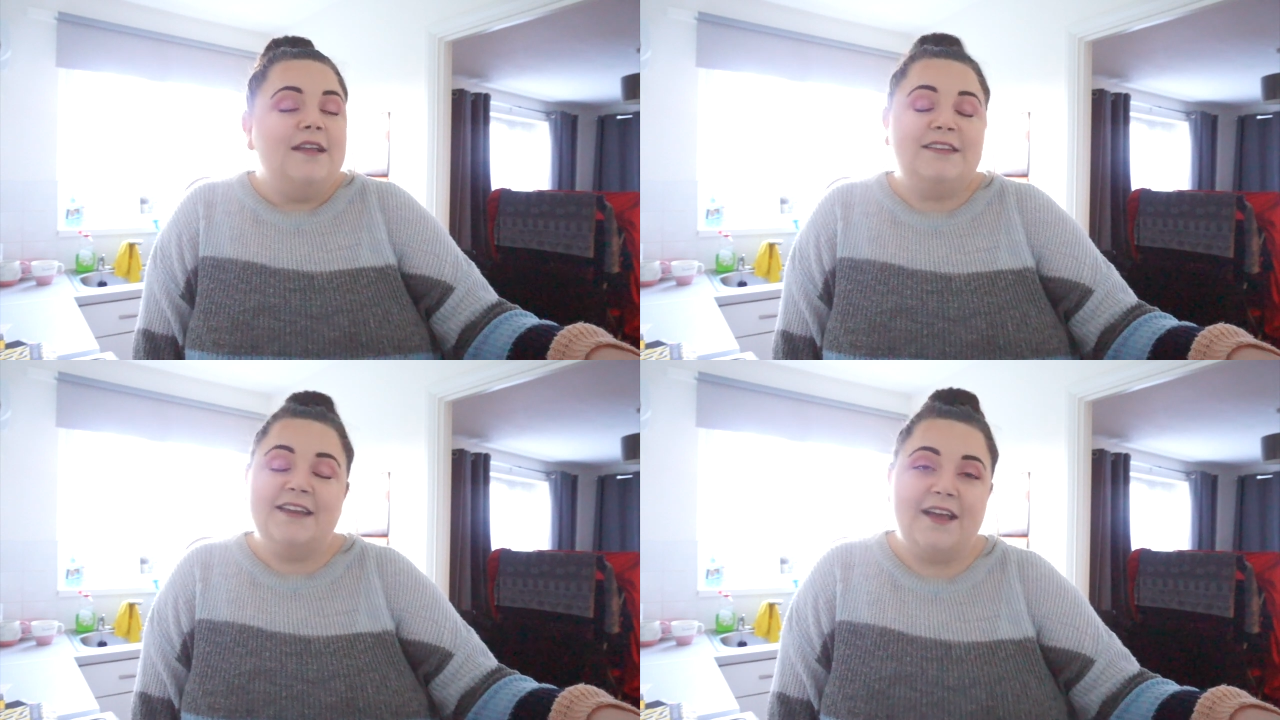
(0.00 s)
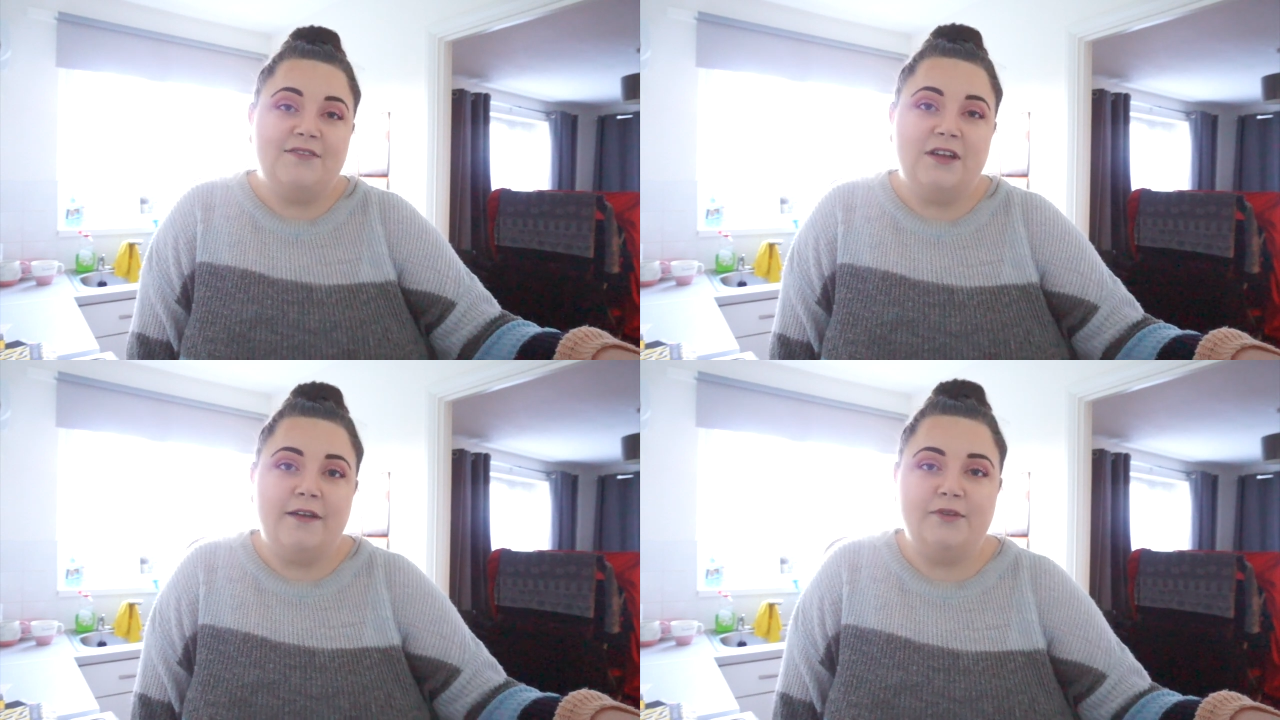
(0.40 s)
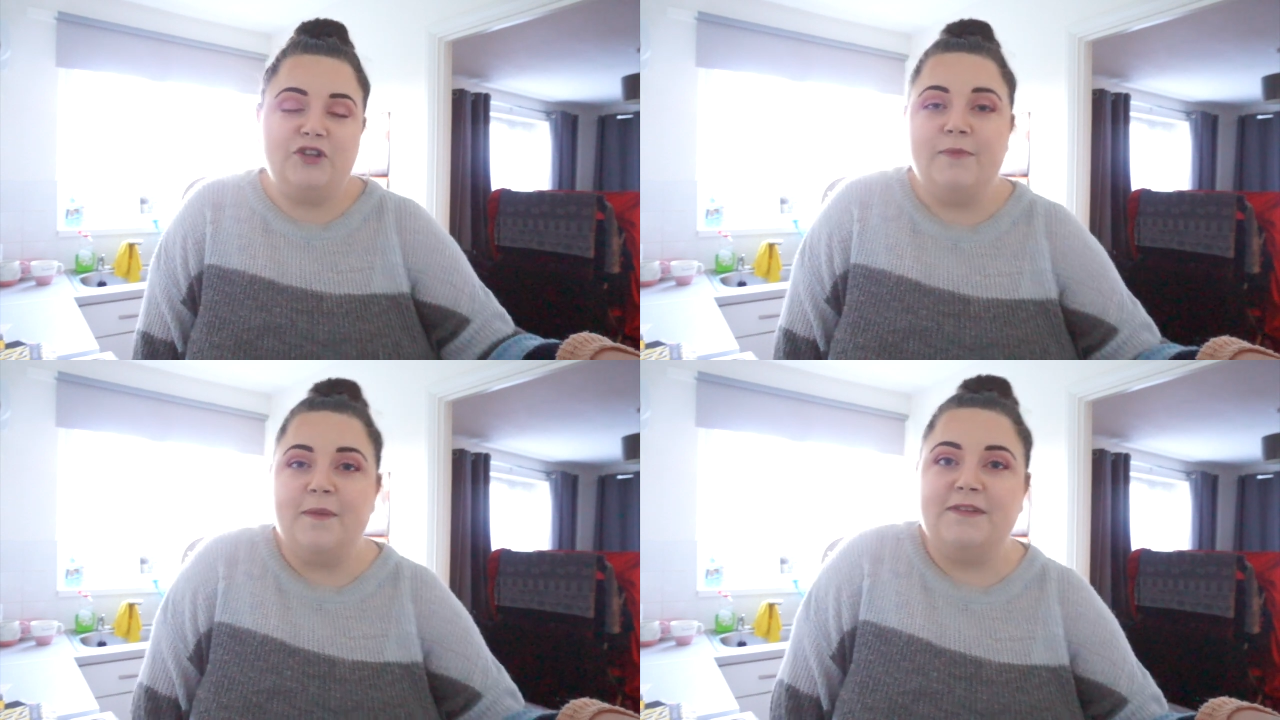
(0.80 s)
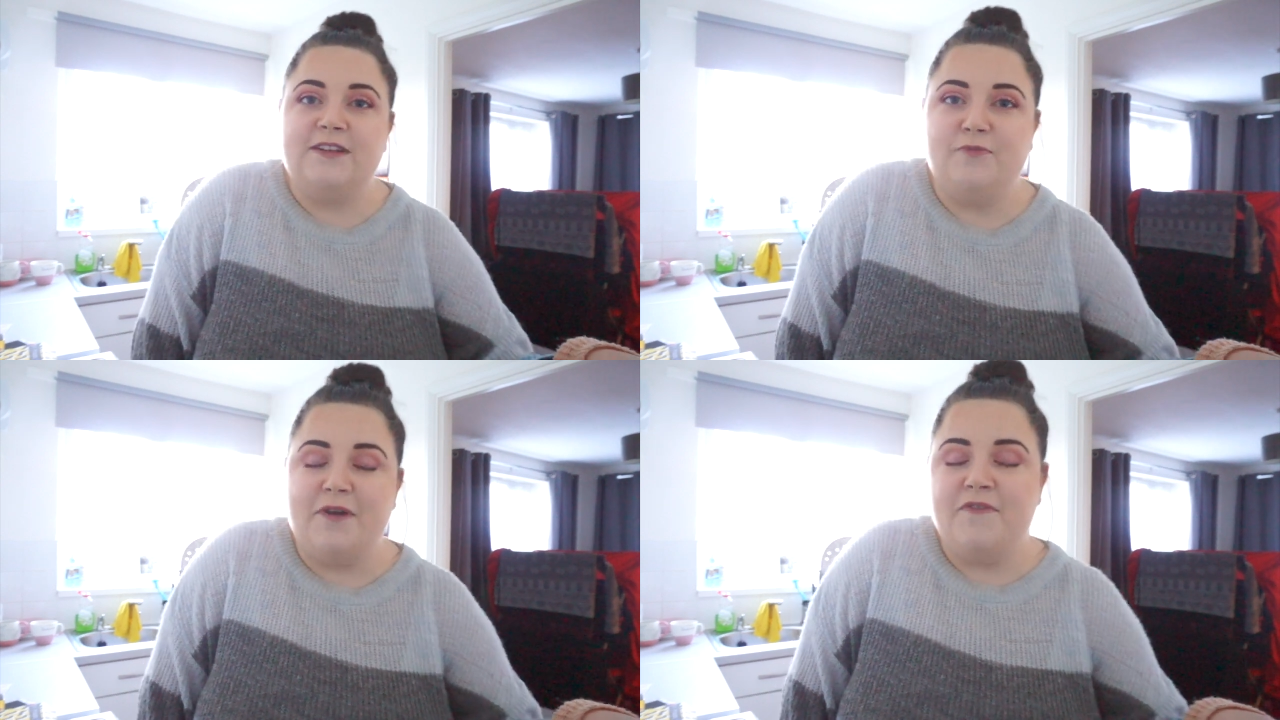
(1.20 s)
didn't have time to make
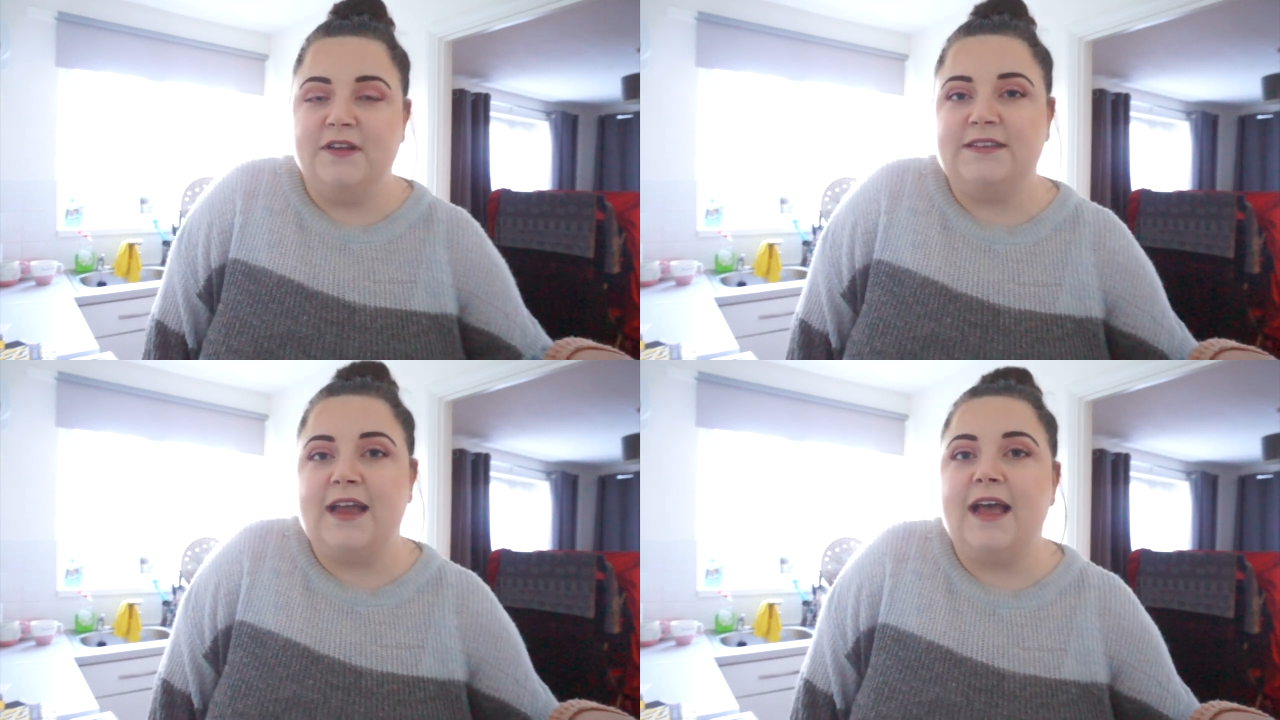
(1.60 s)
myself breakfast